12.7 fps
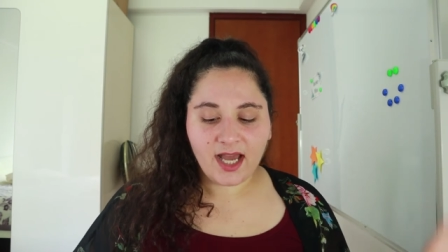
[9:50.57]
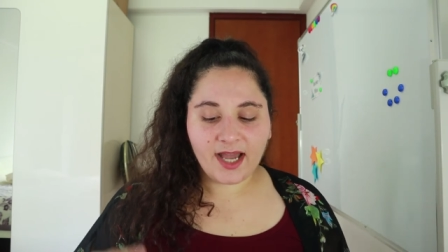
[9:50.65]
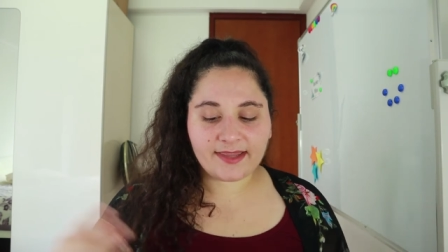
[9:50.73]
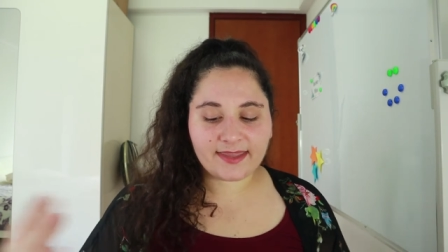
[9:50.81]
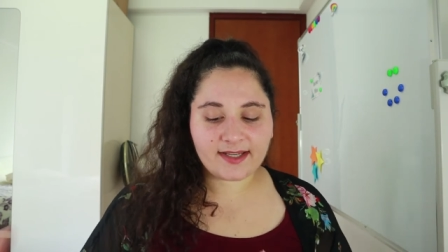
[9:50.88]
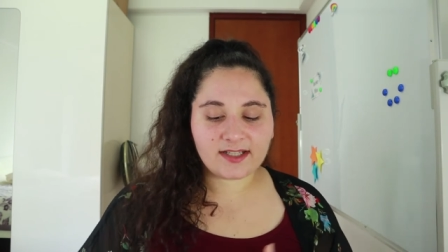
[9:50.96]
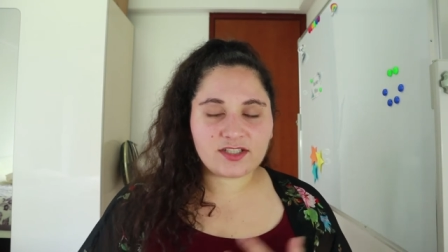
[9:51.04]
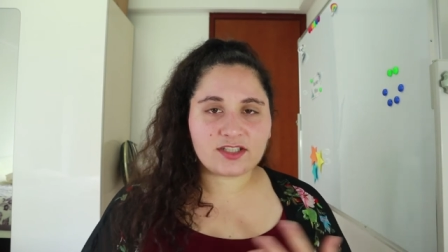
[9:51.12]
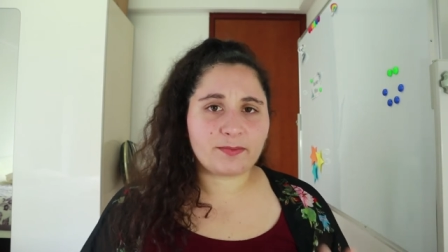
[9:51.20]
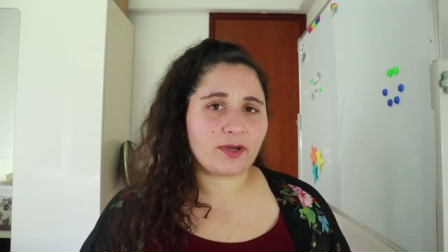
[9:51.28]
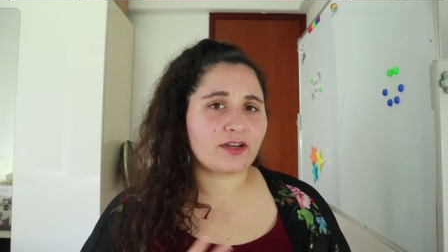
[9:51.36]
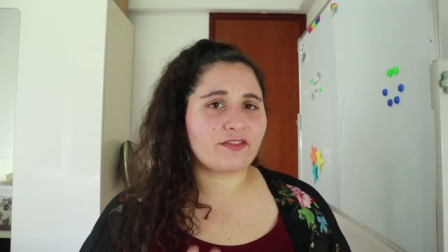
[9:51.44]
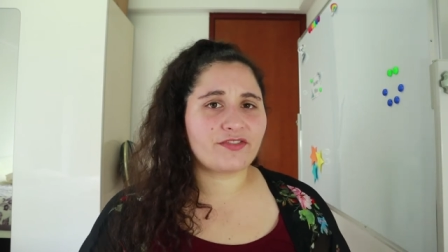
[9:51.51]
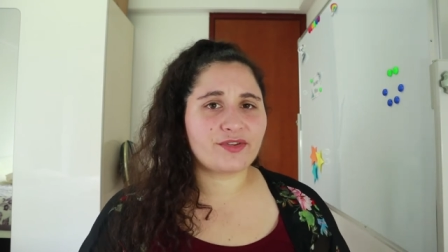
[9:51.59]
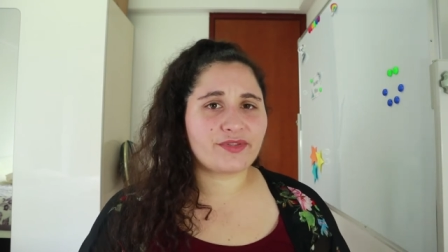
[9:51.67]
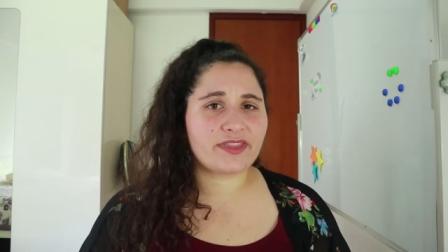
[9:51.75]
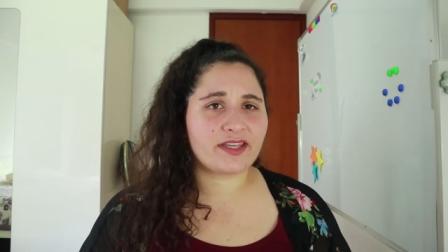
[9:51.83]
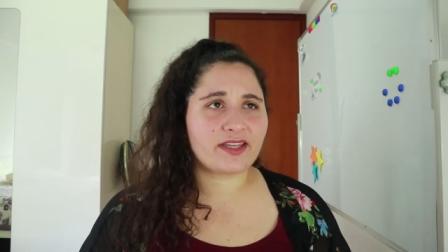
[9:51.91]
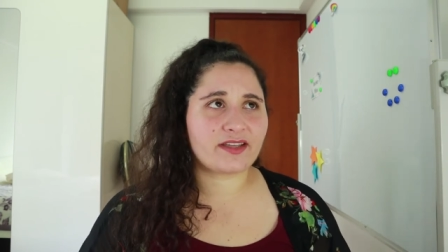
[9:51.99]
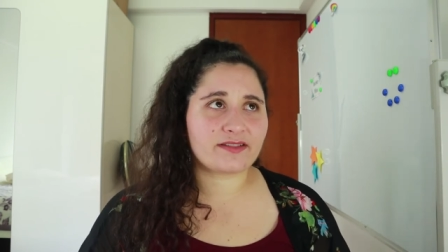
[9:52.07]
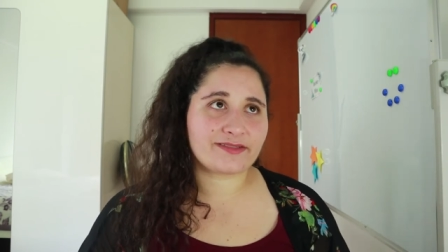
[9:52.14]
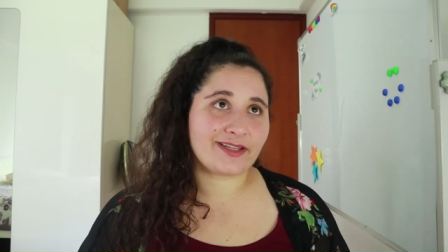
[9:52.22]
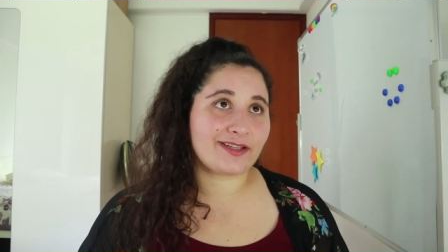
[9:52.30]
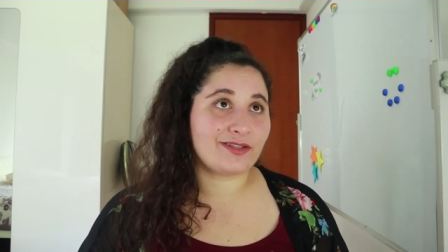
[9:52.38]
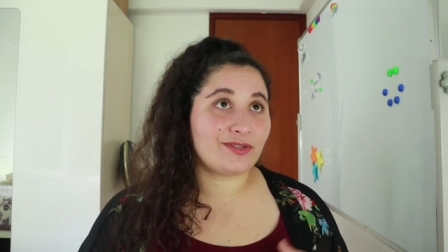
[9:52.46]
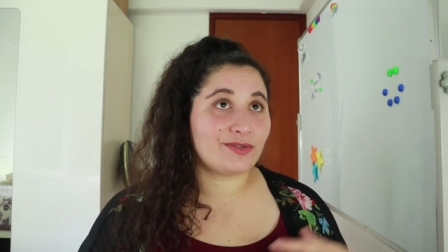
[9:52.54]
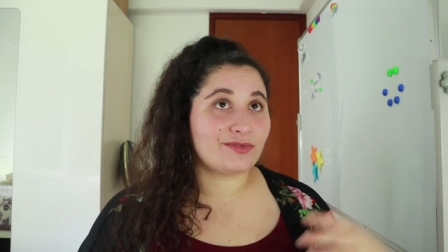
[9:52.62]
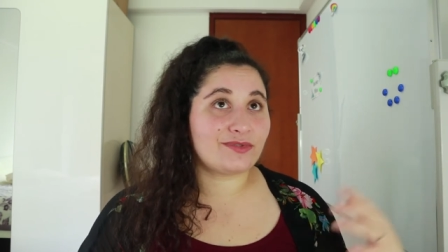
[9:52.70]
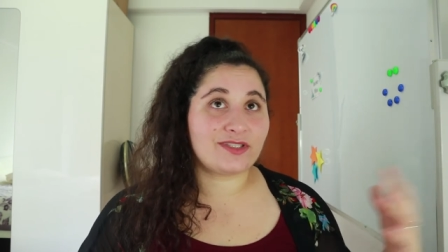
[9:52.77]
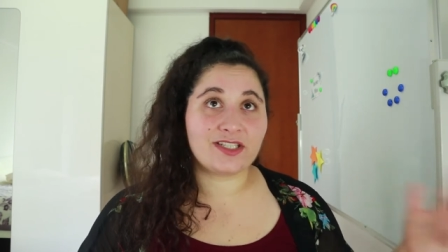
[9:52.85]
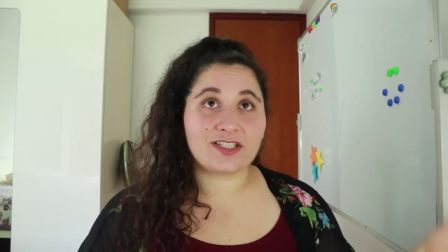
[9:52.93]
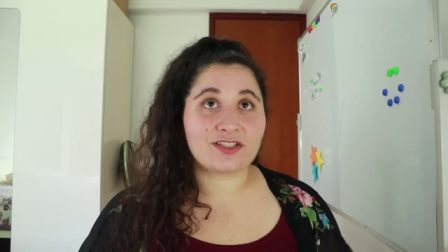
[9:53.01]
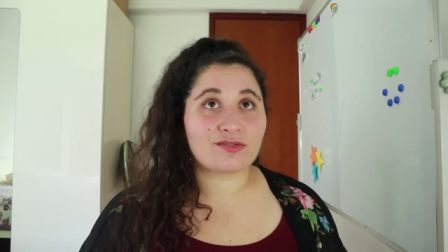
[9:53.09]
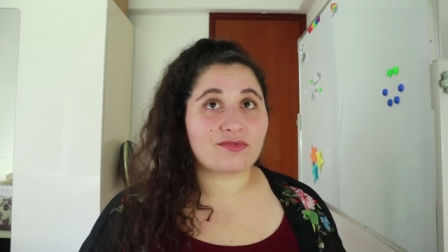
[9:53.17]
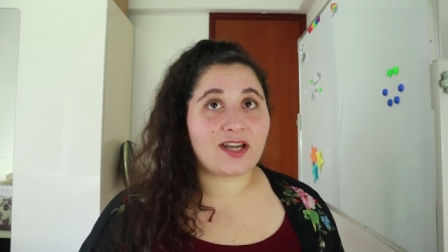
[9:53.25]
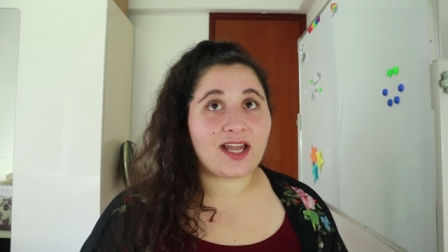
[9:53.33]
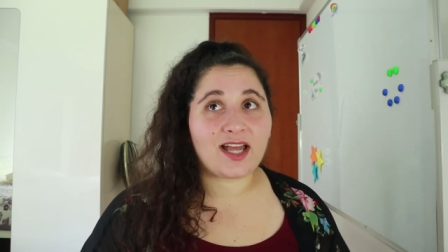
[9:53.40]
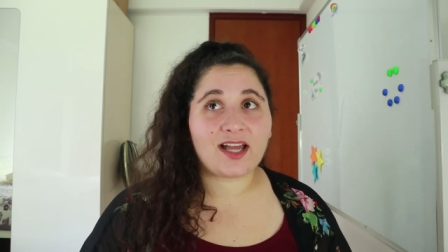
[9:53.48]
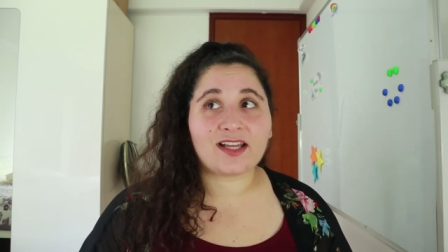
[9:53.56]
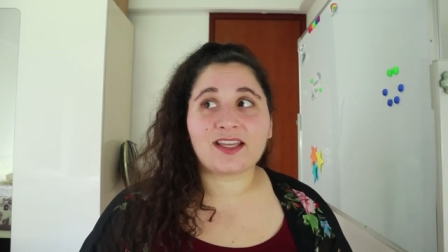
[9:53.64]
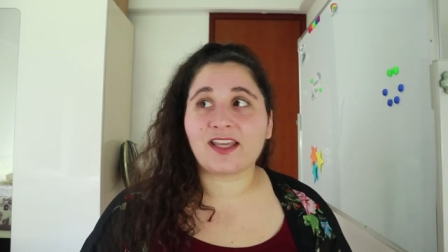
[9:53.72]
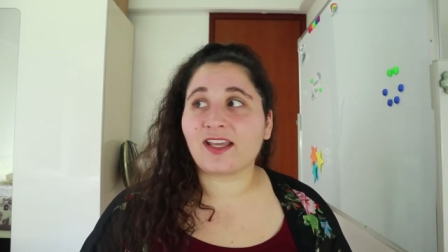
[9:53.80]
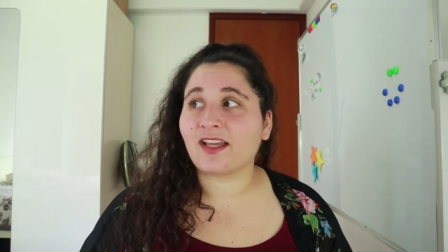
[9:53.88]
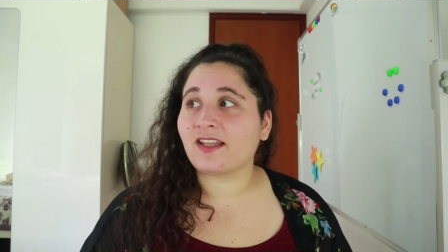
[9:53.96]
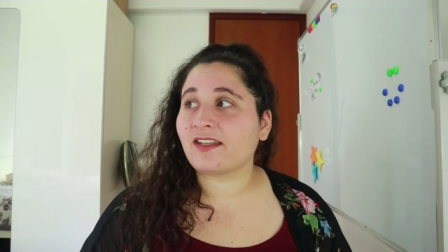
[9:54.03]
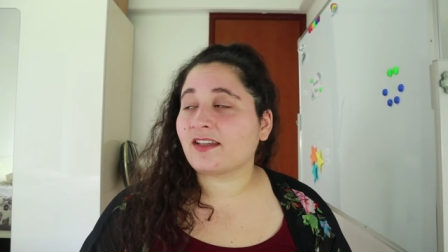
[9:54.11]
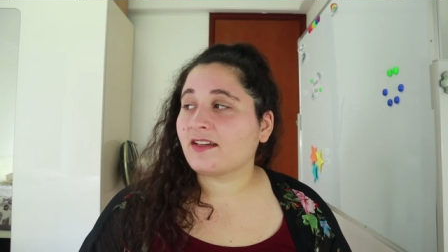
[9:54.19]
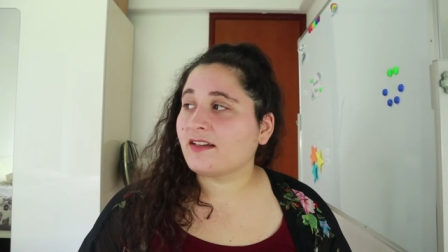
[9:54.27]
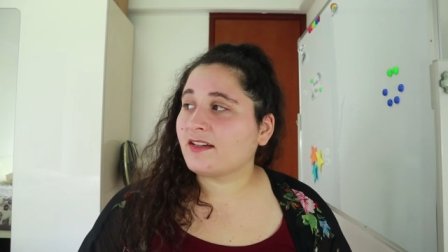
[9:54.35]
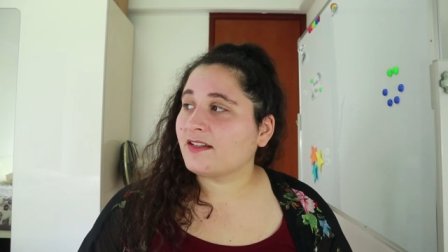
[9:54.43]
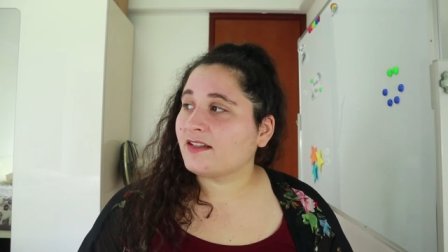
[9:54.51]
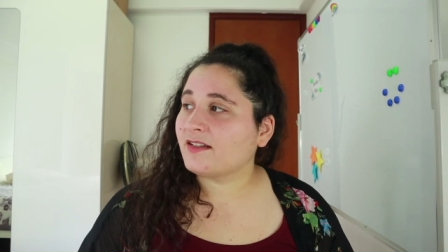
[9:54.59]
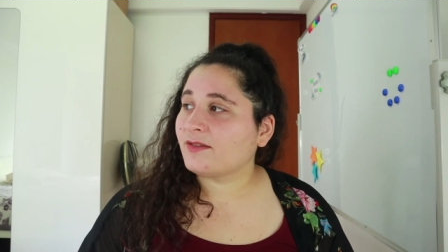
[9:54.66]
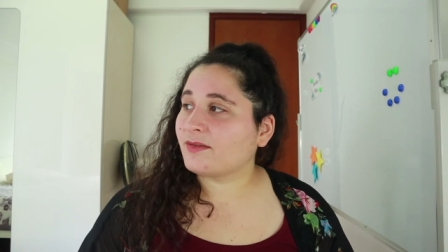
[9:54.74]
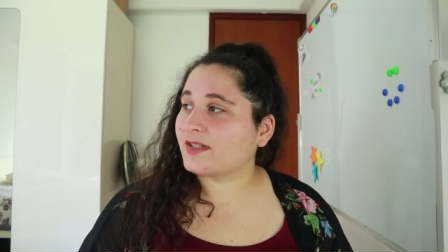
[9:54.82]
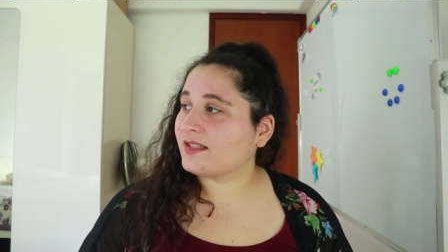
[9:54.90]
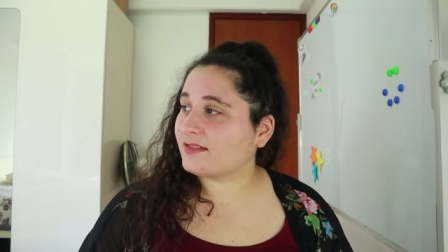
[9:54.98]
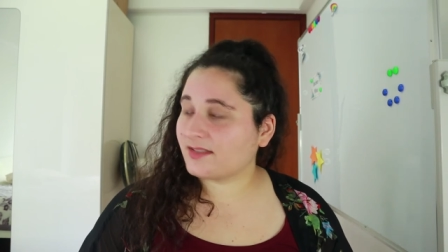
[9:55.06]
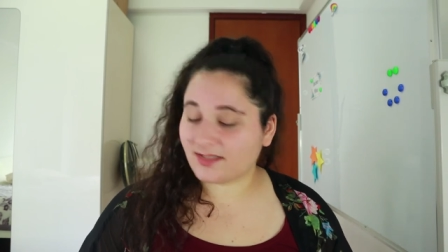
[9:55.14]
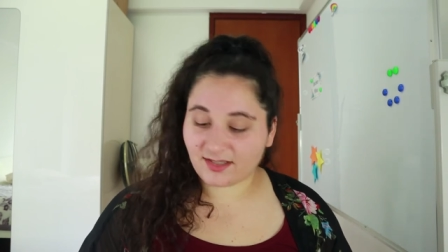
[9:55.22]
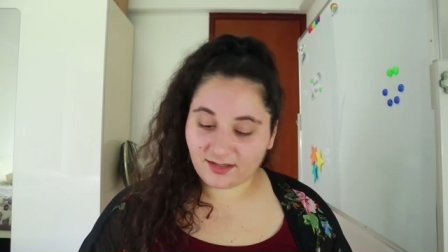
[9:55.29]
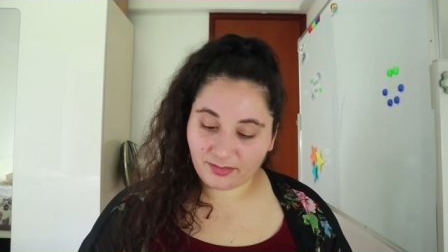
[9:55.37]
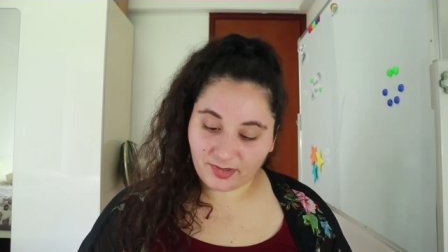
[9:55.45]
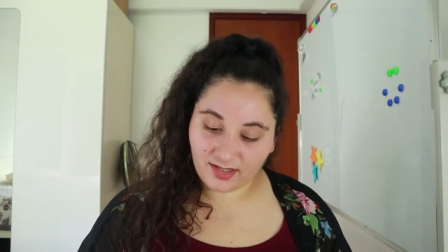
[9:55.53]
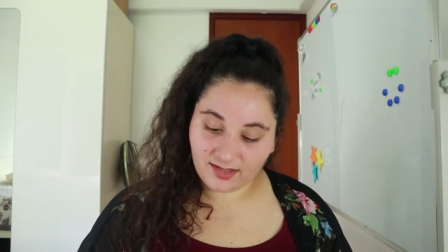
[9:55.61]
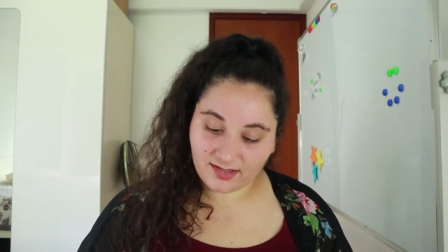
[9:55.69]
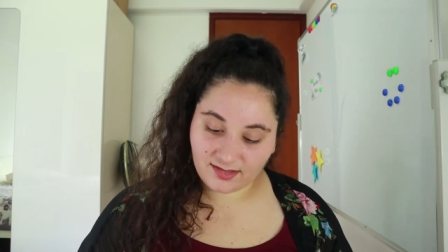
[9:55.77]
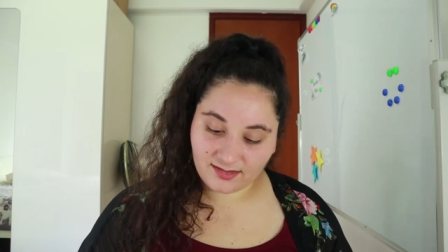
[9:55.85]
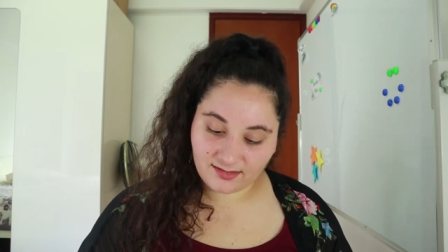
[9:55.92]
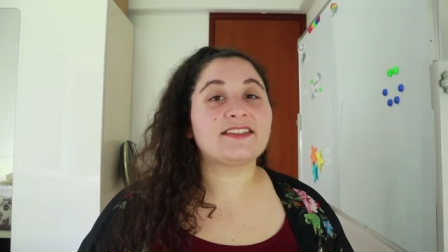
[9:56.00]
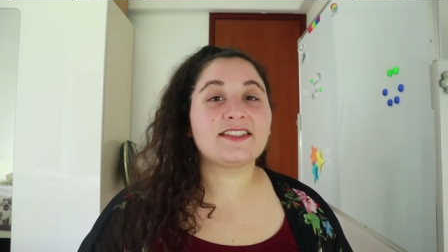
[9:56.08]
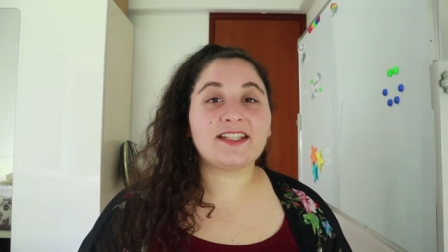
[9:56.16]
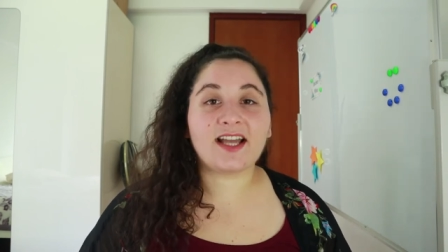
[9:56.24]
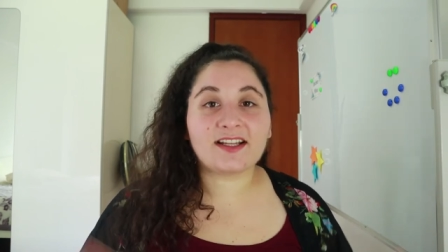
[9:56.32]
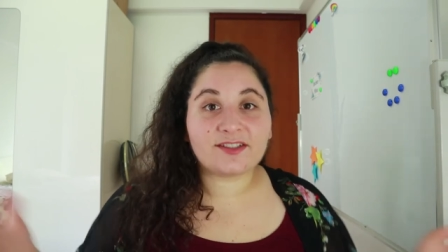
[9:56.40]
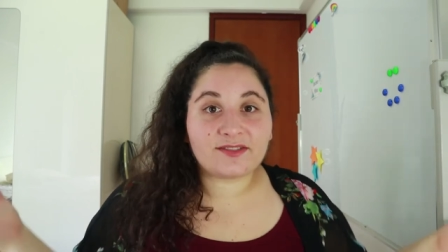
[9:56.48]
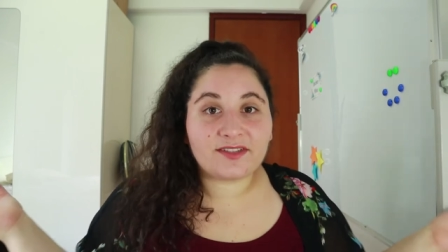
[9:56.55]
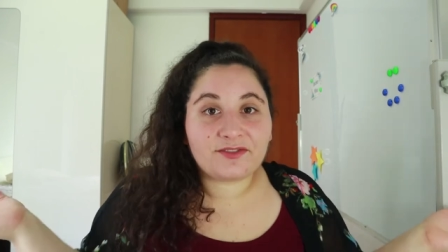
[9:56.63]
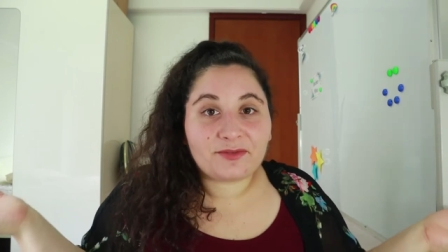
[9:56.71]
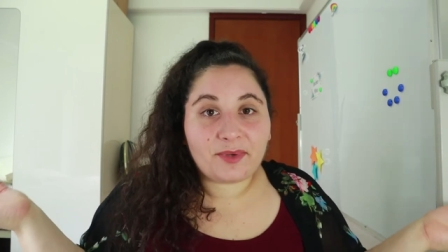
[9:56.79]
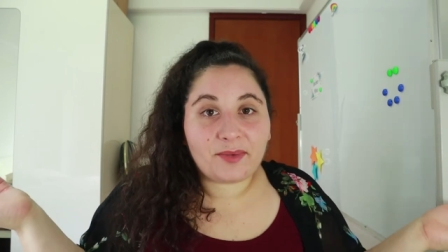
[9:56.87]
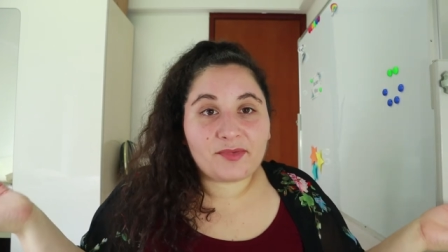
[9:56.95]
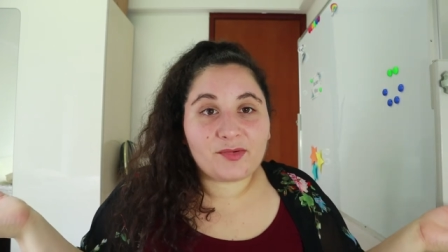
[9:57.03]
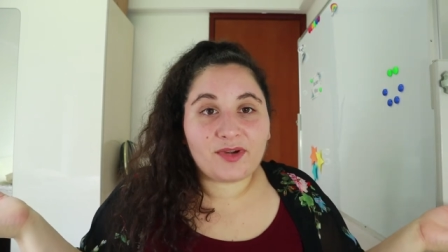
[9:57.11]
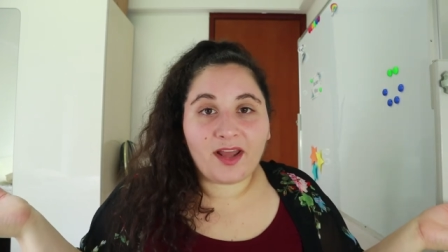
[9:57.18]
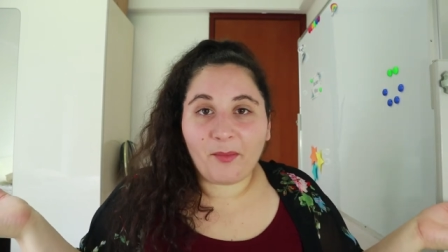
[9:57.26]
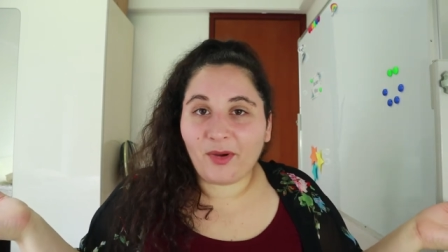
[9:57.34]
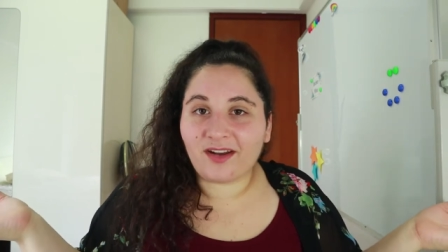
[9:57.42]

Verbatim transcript: I think I just bought a few things, like a new dish rack and what else did I buy? See, I don't even remember what I